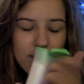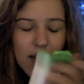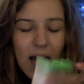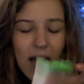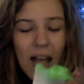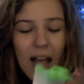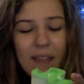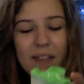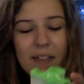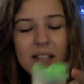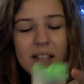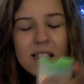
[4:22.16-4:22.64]

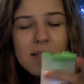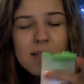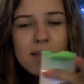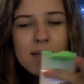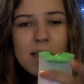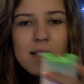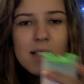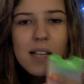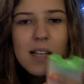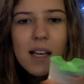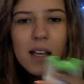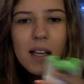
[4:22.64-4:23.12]
And this
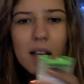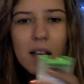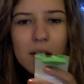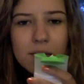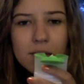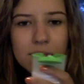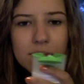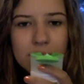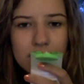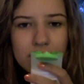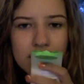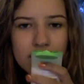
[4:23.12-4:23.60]
smells like
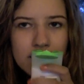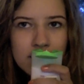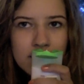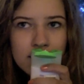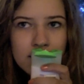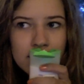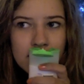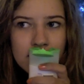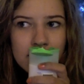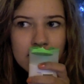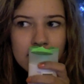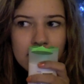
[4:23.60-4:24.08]

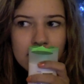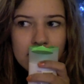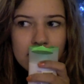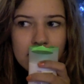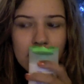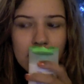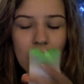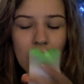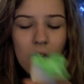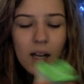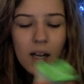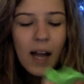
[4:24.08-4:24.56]

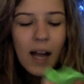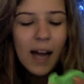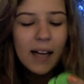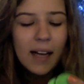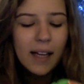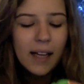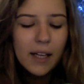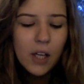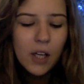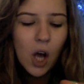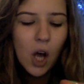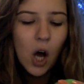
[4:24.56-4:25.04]
kind of
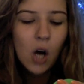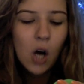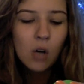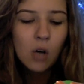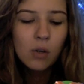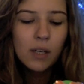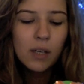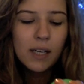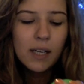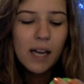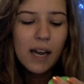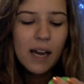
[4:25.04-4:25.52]
like
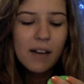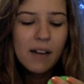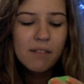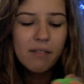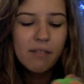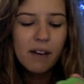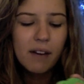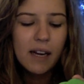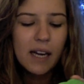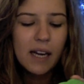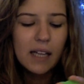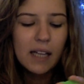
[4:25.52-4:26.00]
coconut and
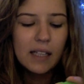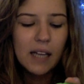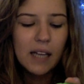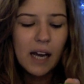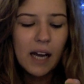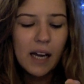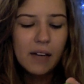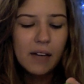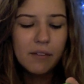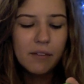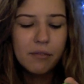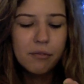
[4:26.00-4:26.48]
vanilla
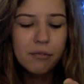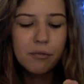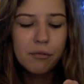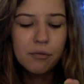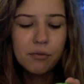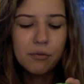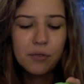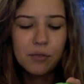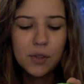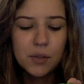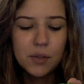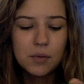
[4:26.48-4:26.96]
and
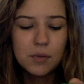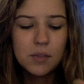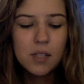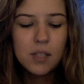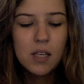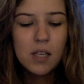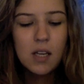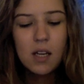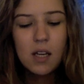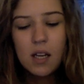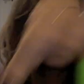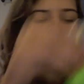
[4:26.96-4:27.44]
fruit.
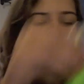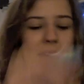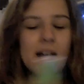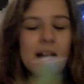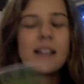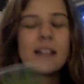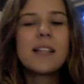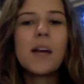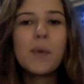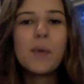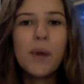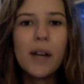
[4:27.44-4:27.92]
Because
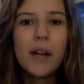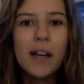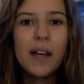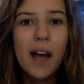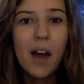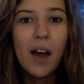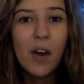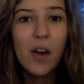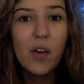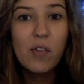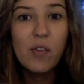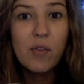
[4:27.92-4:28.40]
I ran
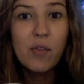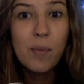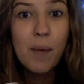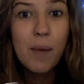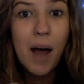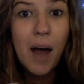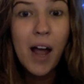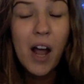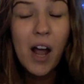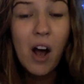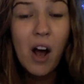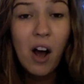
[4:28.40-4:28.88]
out of
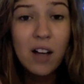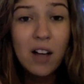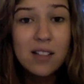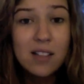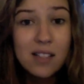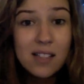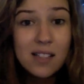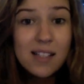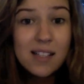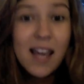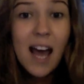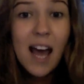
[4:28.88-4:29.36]
my
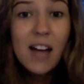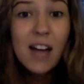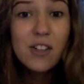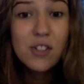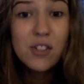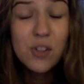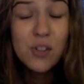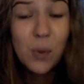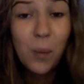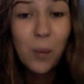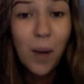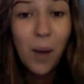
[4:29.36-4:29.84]
Aussie's Catch
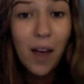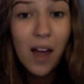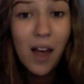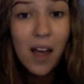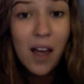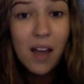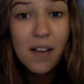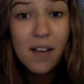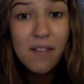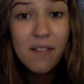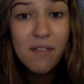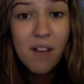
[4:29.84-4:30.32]
the
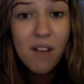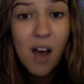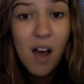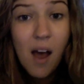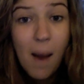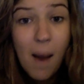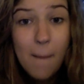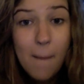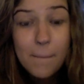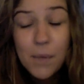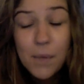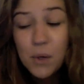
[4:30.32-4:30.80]
Wave
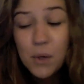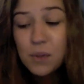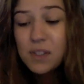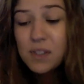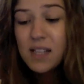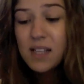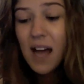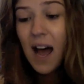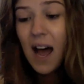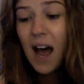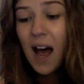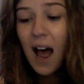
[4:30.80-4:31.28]
mousse,
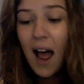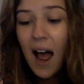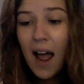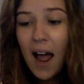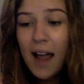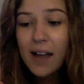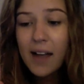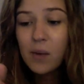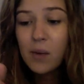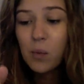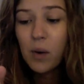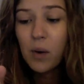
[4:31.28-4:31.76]

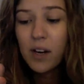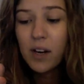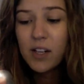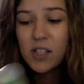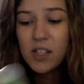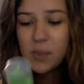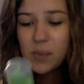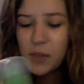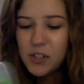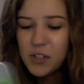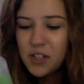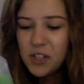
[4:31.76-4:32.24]
I wanted to
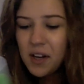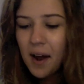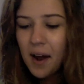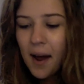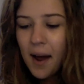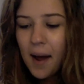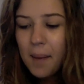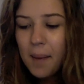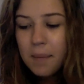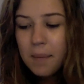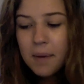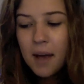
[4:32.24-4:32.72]
switch it
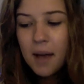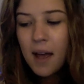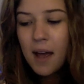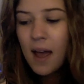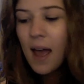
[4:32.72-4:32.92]
up.